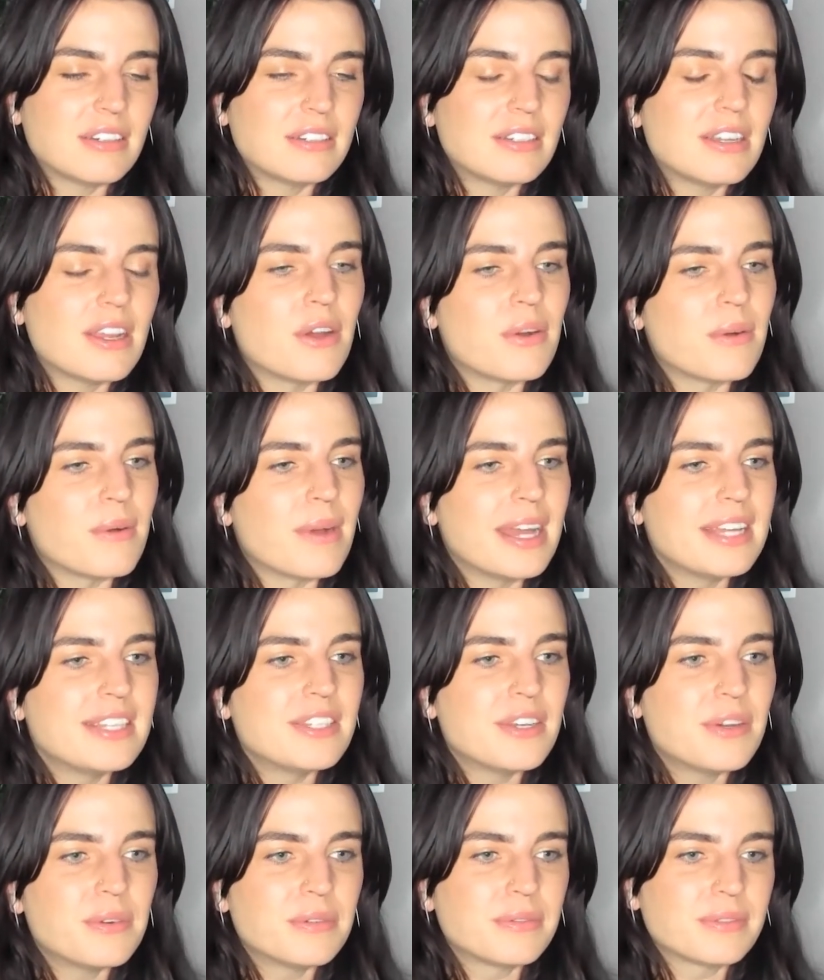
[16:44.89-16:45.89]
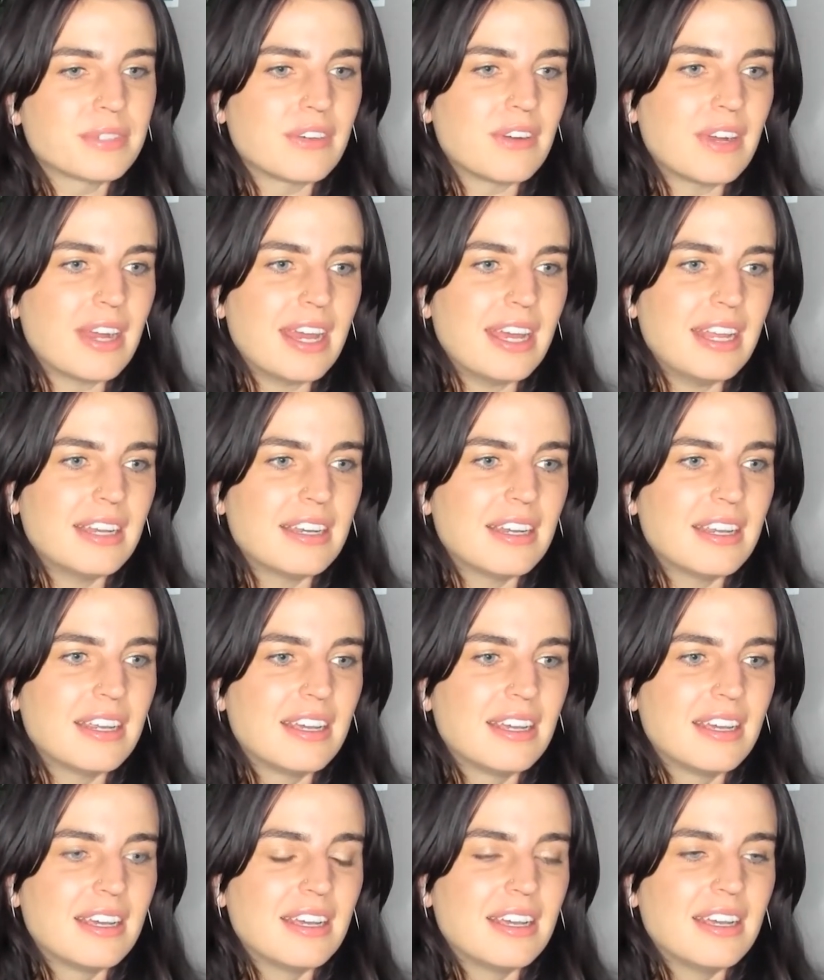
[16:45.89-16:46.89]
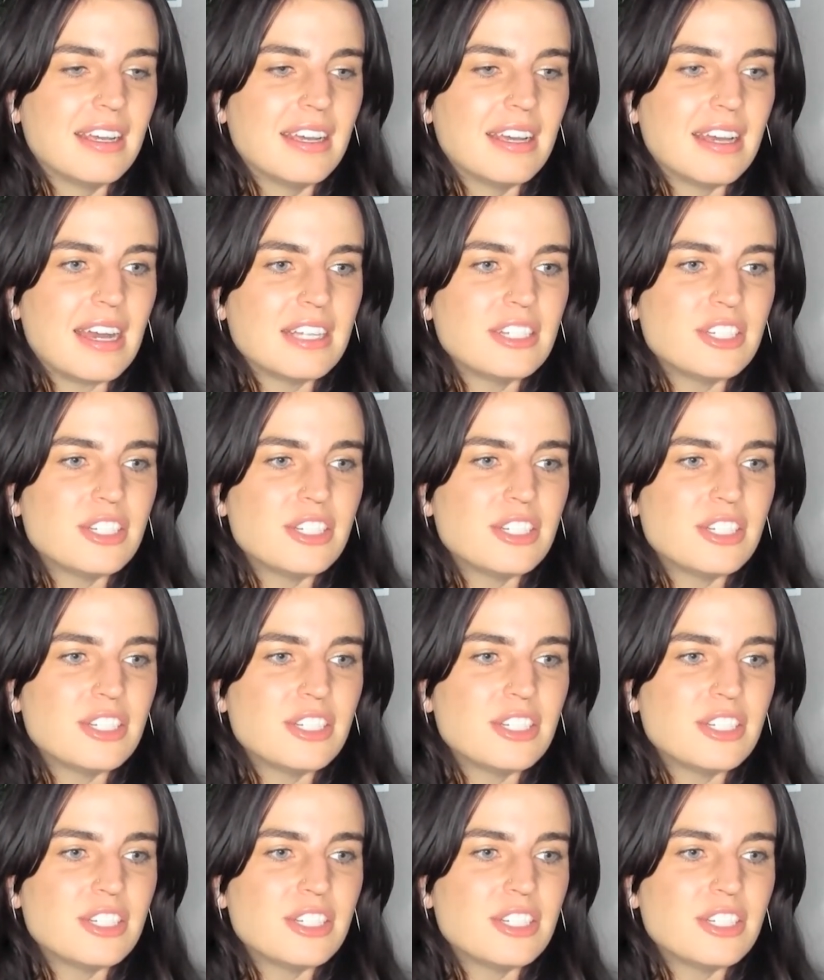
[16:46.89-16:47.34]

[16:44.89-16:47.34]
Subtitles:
No, I don't regret. I